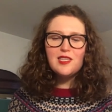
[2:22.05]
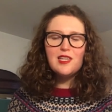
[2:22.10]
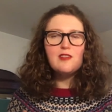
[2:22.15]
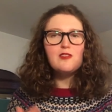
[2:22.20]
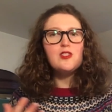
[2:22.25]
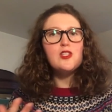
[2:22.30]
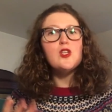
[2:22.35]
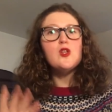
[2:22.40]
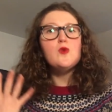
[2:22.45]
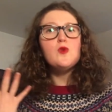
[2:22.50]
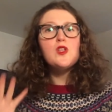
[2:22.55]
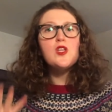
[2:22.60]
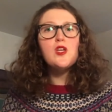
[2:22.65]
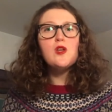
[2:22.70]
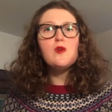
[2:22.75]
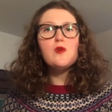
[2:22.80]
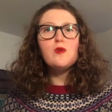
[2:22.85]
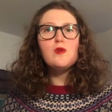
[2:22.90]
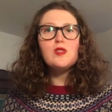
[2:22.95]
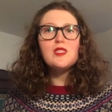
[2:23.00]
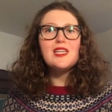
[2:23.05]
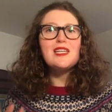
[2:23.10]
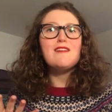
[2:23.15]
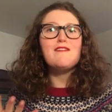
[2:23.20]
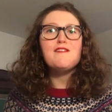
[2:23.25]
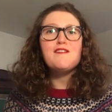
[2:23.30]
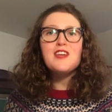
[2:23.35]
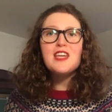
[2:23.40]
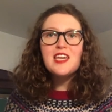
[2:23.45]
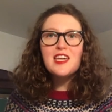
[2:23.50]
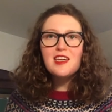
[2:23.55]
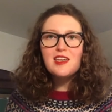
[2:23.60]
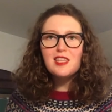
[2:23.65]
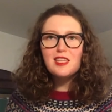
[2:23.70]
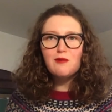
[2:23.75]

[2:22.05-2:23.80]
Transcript: like two U's and a V,